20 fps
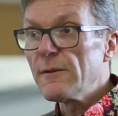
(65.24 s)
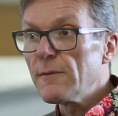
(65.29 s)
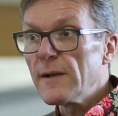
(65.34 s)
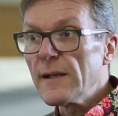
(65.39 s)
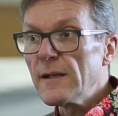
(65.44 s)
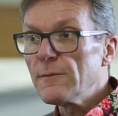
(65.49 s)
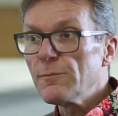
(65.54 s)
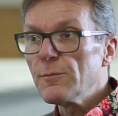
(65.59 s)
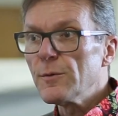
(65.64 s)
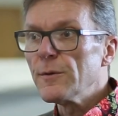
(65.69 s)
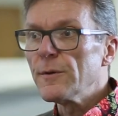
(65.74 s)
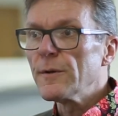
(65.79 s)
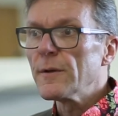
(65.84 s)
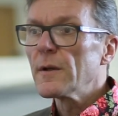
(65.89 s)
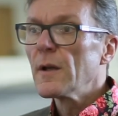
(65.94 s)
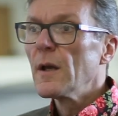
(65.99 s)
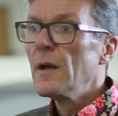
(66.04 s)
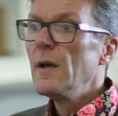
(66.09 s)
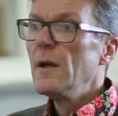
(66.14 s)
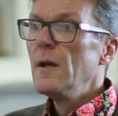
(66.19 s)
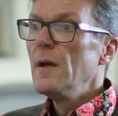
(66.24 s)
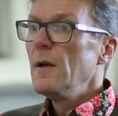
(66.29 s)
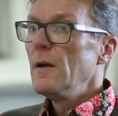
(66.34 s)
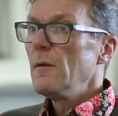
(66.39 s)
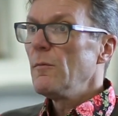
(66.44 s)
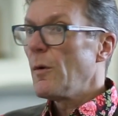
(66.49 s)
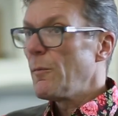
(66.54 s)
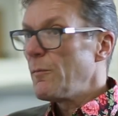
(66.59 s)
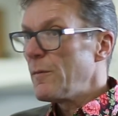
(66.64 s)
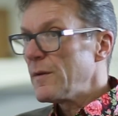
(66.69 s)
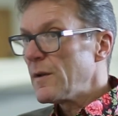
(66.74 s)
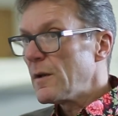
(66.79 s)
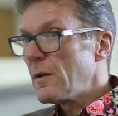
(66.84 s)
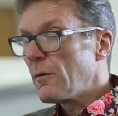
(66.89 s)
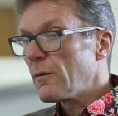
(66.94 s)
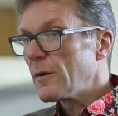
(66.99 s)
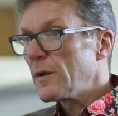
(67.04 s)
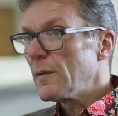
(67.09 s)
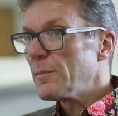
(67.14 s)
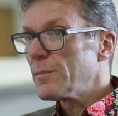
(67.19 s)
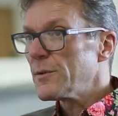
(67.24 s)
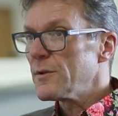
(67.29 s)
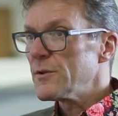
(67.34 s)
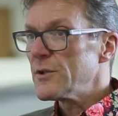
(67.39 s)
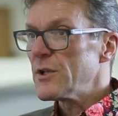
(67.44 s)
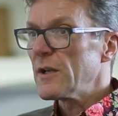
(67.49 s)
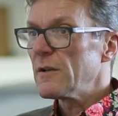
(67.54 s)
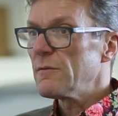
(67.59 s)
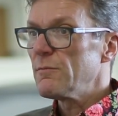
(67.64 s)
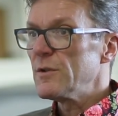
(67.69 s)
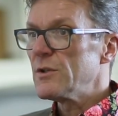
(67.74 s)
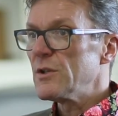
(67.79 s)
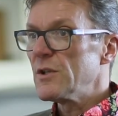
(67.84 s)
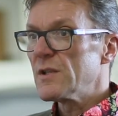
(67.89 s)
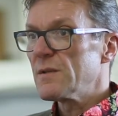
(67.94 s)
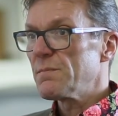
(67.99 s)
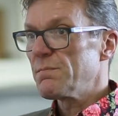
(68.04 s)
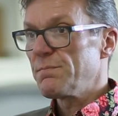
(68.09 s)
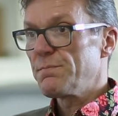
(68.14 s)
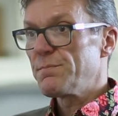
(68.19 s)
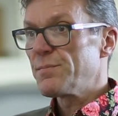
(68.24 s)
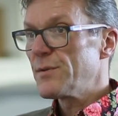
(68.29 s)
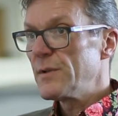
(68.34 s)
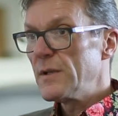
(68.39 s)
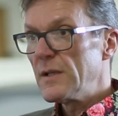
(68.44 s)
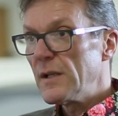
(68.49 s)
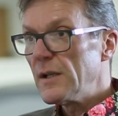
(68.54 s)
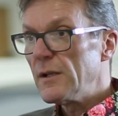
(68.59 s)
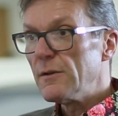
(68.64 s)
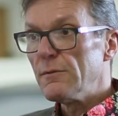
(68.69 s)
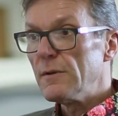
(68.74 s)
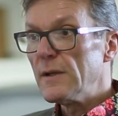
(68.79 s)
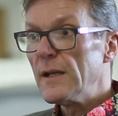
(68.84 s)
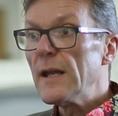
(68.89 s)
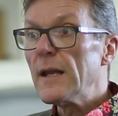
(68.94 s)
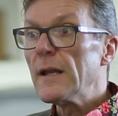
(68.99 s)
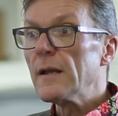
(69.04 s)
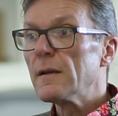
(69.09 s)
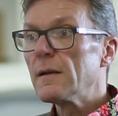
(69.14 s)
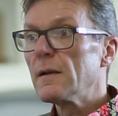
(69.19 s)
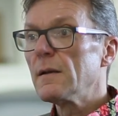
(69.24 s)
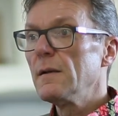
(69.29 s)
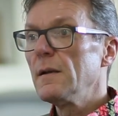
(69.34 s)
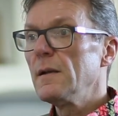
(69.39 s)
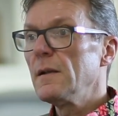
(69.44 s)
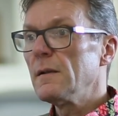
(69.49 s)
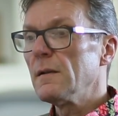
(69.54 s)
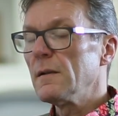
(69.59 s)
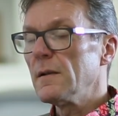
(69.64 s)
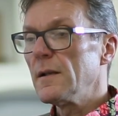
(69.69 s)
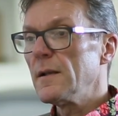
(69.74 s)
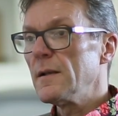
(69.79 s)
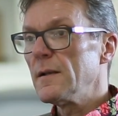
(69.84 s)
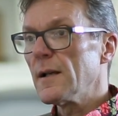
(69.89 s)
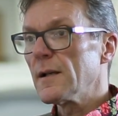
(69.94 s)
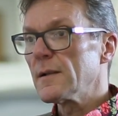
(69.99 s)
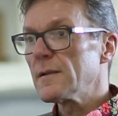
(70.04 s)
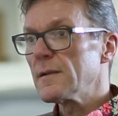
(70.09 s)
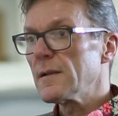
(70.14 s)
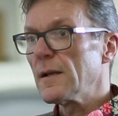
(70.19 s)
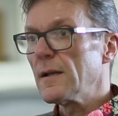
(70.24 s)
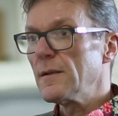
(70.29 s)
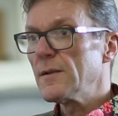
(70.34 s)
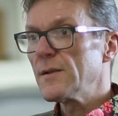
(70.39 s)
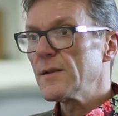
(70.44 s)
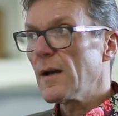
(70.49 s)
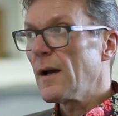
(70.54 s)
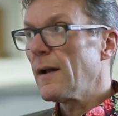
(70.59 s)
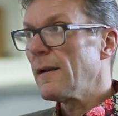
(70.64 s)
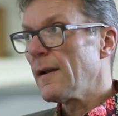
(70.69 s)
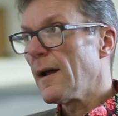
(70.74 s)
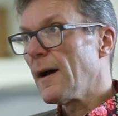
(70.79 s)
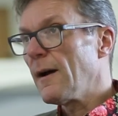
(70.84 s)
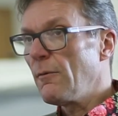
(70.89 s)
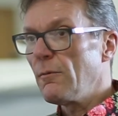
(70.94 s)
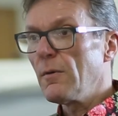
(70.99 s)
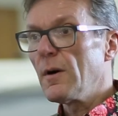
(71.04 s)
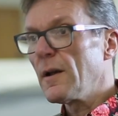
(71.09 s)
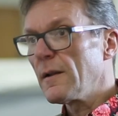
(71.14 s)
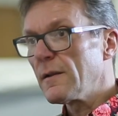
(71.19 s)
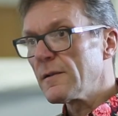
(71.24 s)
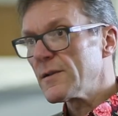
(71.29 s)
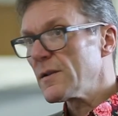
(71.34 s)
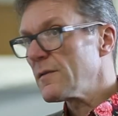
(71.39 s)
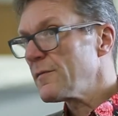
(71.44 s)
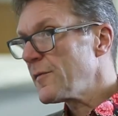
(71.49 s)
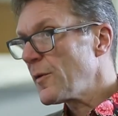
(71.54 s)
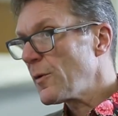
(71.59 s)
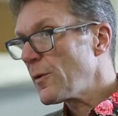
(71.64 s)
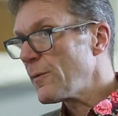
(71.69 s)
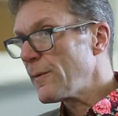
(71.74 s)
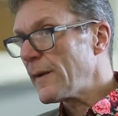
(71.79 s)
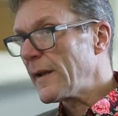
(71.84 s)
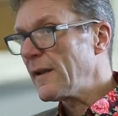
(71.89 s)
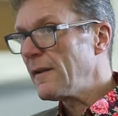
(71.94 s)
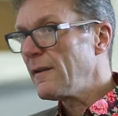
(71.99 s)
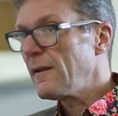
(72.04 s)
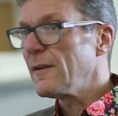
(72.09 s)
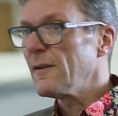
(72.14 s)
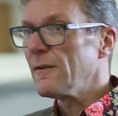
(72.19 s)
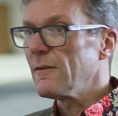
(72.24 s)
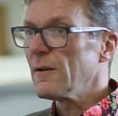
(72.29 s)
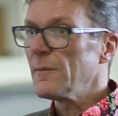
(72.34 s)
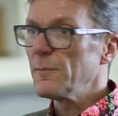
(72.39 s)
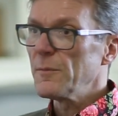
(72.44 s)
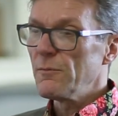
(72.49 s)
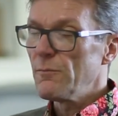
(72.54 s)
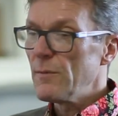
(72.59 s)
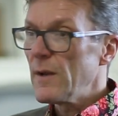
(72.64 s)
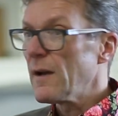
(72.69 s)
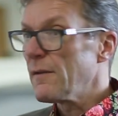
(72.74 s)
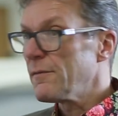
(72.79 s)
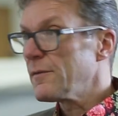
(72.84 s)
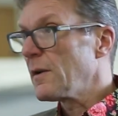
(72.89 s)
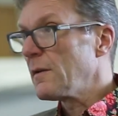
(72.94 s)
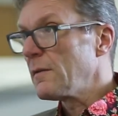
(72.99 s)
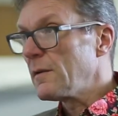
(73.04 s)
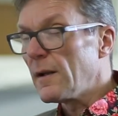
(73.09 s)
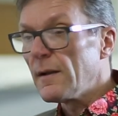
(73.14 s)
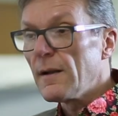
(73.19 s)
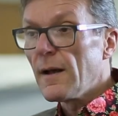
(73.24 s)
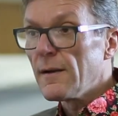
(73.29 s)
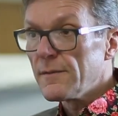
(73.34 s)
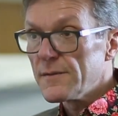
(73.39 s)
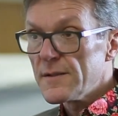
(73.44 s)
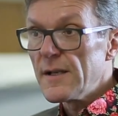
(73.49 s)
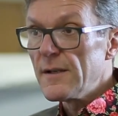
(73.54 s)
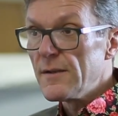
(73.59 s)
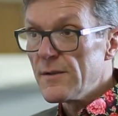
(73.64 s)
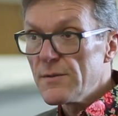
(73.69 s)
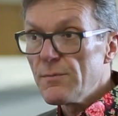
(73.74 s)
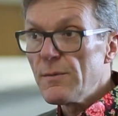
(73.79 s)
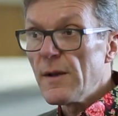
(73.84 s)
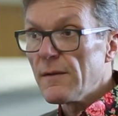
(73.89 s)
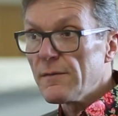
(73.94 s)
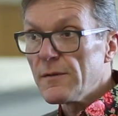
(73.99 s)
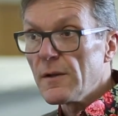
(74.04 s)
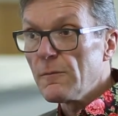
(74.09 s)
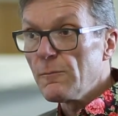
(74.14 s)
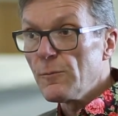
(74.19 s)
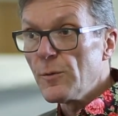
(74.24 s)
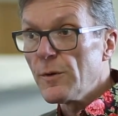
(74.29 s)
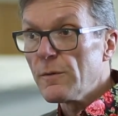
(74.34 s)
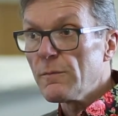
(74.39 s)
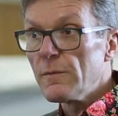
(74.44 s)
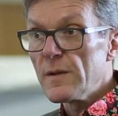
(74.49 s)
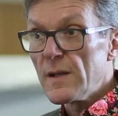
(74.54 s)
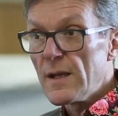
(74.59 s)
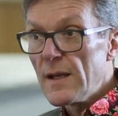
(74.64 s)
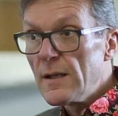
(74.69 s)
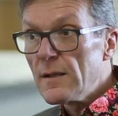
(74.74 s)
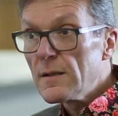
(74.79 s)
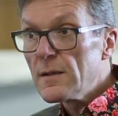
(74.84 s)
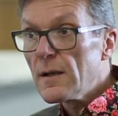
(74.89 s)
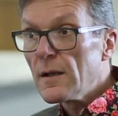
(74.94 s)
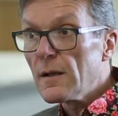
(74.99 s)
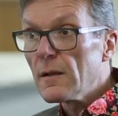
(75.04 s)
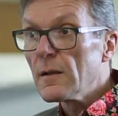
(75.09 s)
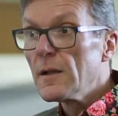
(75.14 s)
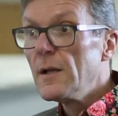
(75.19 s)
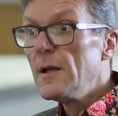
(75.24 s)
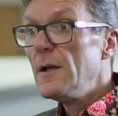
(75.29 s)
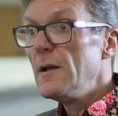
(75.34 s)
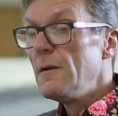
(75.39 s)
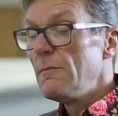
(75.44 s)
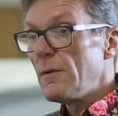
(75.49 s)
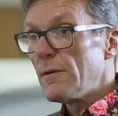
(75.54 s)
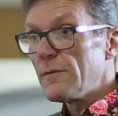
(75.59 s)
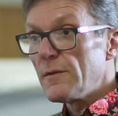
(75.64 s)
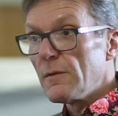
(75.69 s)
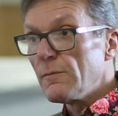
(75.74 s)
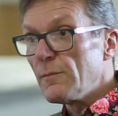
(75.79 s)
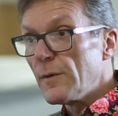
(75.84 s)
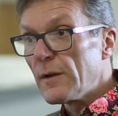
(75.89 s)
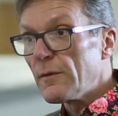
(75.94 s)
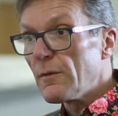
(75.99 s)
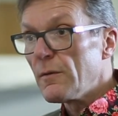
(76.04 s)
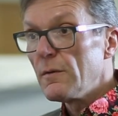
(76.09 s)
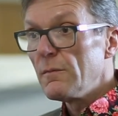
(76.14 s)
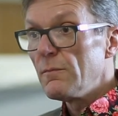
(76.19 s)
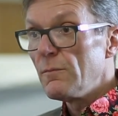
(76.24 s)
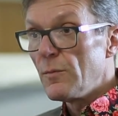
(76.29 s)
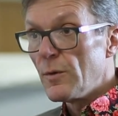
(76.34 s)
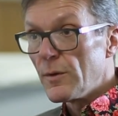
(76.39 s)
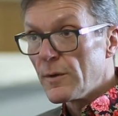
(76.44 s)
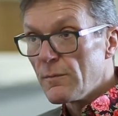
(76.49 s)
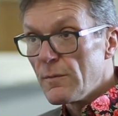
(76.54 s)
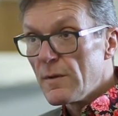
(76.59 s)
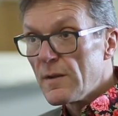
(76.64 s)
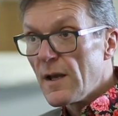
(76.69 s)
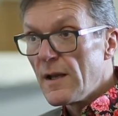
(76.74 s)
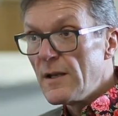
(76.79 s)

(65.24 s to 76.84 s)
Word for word: great work what with the Nokia project, which is pretty unique in, in that sense. And now others are following. You know, I mean, we have done since we have done work with Intel, we have done work, work with